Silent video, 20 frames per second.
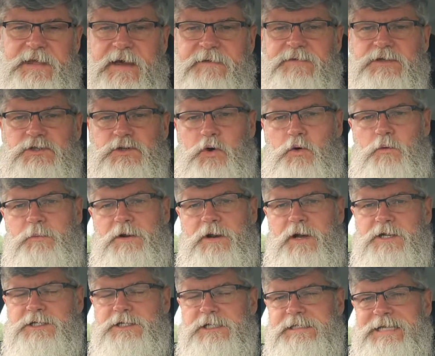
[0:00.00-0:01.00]
Africa's gold
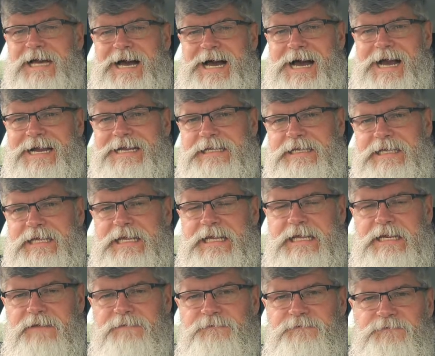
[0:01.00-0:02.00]
production is highly
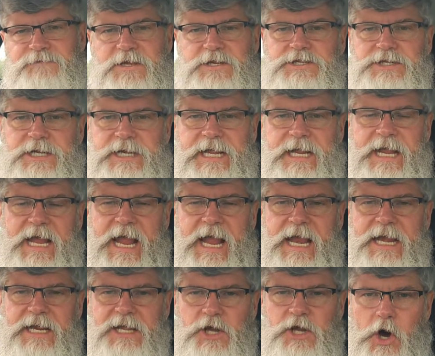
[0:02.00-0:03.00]
inefficient
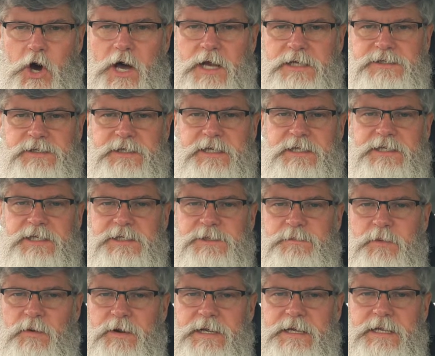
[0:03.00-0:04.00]
and costly at this
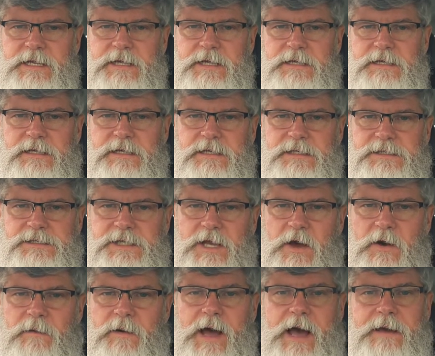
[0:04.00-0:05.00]
point.
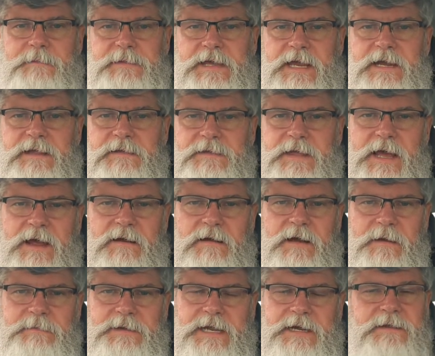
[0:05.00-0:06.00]
So I'm getting there.
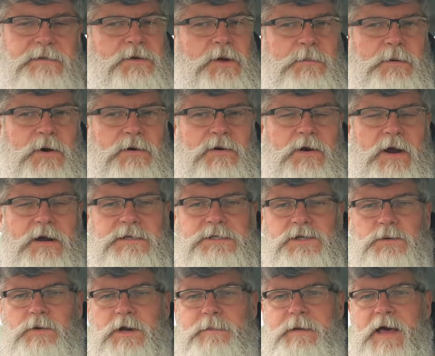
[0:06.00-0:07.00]
I'm getting there, Bogart.
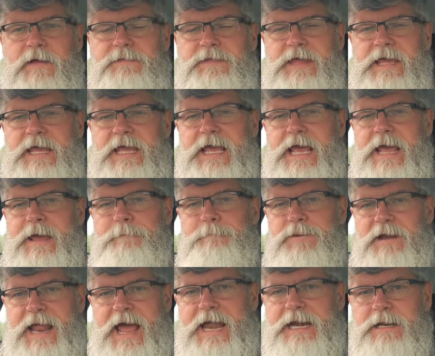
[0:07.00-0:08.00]
So what about the
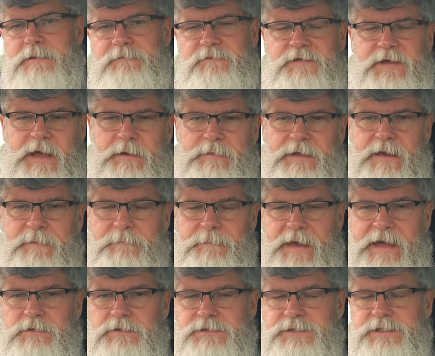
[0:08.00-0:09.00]
platinum family of
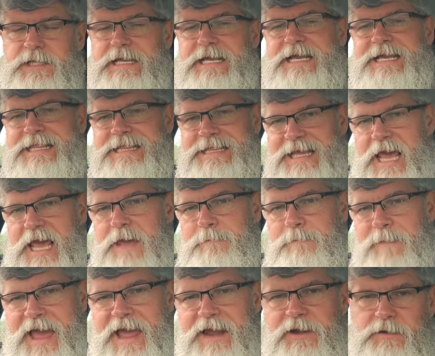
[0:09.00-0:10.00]
metals? They
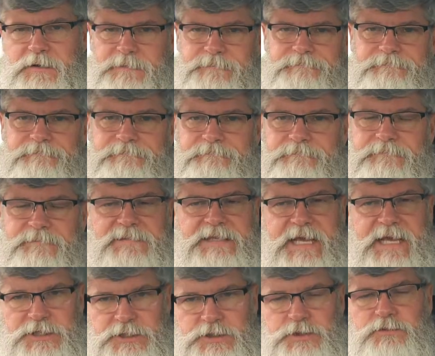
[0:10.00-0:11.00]
matter.
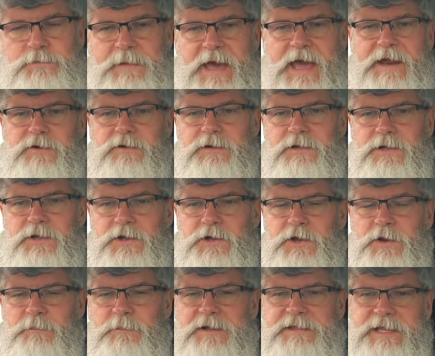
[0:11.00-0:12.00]
They do matter.
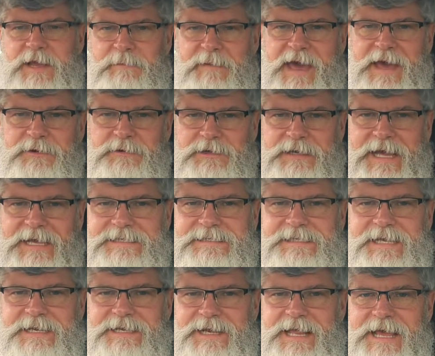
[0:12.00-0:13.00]
But they matter
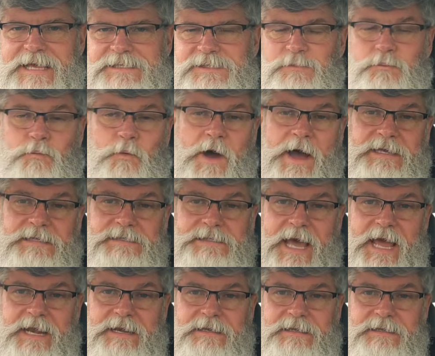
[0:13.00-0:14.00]
less and less. Why is
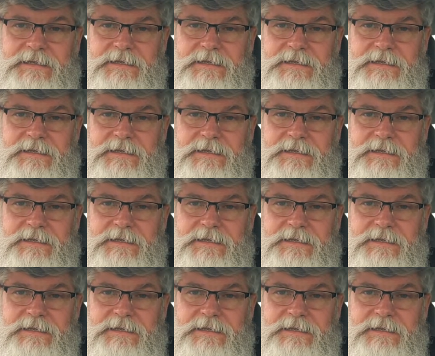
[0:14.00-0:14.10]
that?